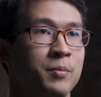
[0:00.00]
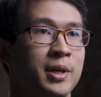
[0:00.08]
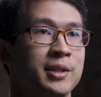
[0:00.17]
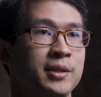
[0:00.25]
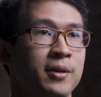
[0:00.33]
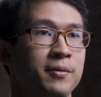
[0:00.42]
to
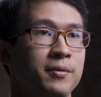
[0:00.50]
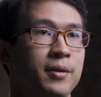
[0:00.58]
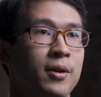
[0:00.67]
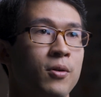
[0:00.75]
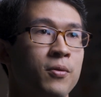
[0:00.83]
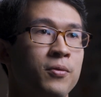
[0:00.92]
myself
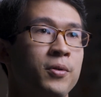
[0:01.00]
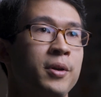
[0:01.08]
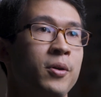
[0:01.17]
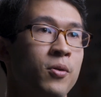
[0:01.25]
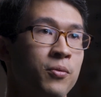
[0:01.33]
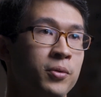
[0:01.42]
over
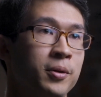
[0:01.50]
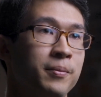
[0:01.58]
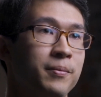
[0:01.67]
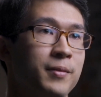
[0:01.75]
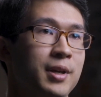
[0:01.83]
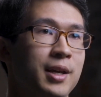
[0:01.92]
and over.
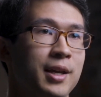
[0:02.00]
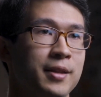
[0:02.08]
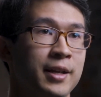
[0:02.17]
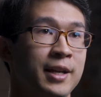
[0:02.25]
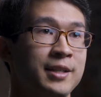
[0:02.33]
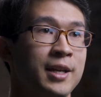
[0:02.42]

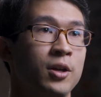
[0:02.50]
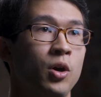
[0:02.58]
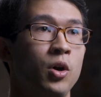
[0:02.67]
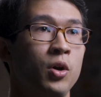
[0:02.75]
Then I take